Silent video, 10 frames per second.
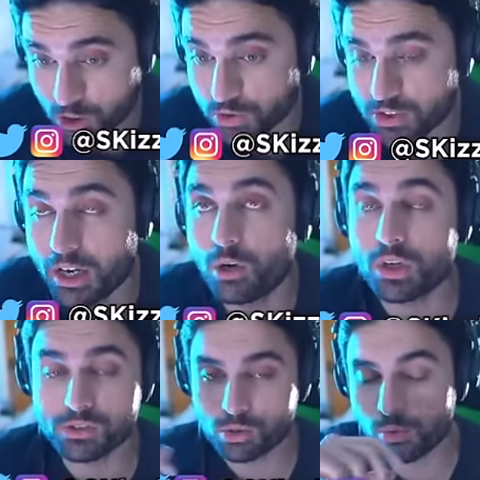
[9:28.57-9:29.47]
Jones. Yeah,
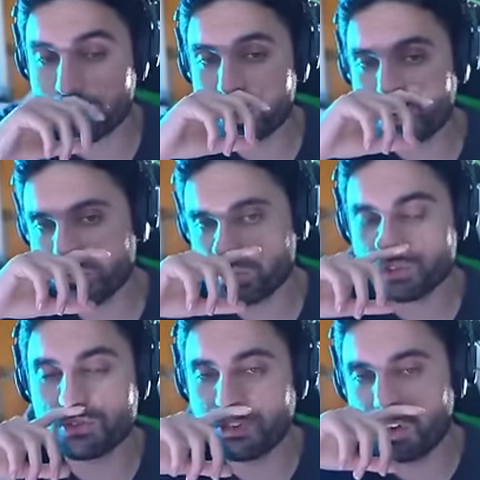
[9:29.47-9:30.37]
okay, so three games
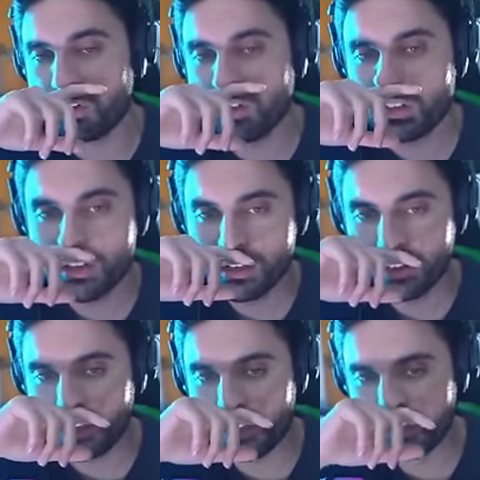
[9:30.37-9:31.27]
so far.
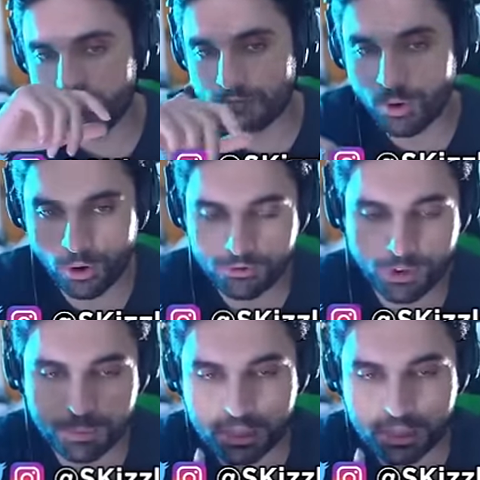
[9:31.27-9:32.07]
Uh, for for